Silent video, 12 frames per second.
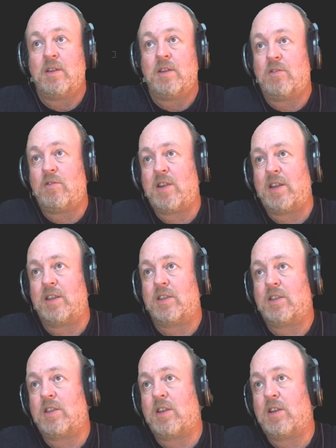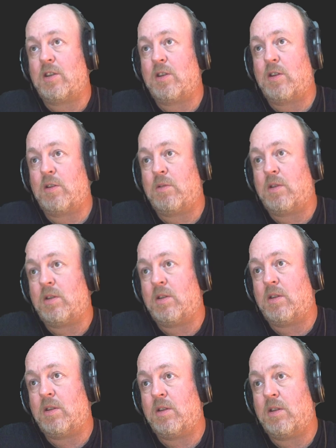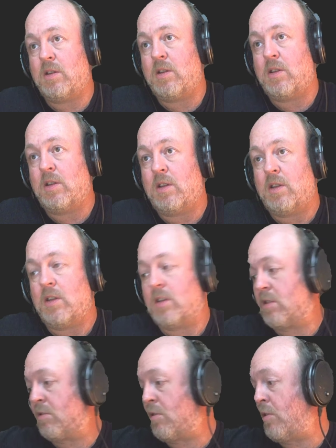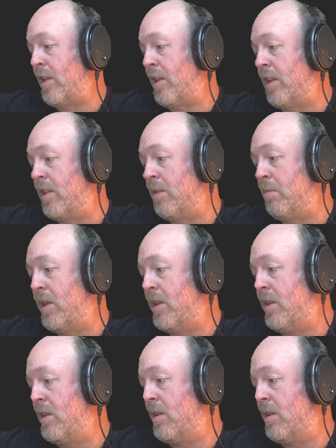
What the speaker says: Right, so throw that in the bin.